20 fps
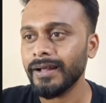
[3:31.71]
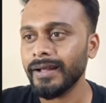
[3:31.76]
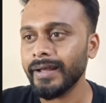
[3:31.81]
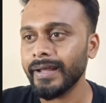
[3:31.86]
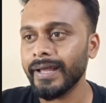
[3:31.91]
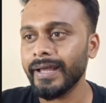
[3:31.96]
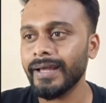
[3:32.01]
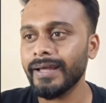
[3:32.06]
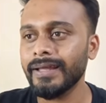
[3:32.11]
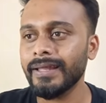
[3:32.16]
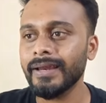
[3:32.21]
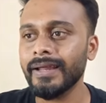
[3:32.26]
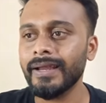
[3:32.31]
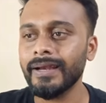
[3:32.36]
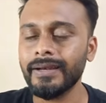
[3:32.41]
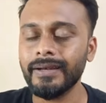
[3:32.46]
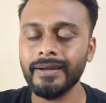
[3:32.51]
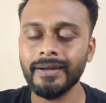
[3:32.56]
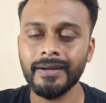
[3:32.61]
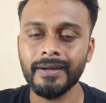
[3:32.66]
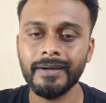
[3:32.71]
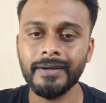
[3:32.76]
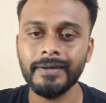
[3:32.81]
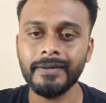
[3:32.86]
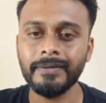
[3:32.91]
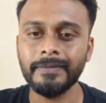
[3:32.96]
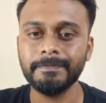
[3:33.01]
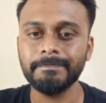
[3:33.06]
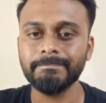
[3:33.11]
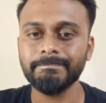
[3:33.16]
I created
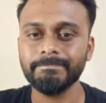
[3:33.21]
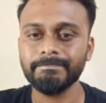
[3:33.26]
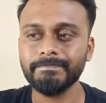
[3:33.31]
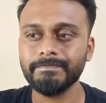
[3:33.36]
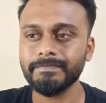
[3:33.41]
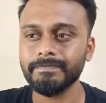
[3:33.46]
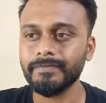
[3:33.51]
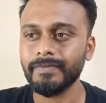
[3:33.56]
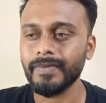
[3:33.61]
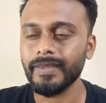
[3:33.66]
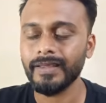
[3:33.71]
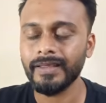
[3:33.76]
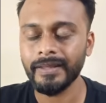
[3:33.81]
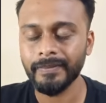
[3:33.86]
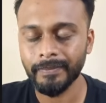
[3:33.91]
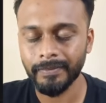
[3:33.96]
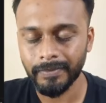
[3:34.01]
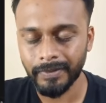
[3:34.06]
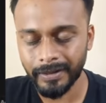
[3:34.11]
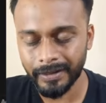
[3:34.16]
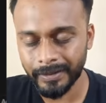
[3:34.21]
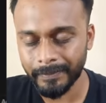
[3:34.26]
the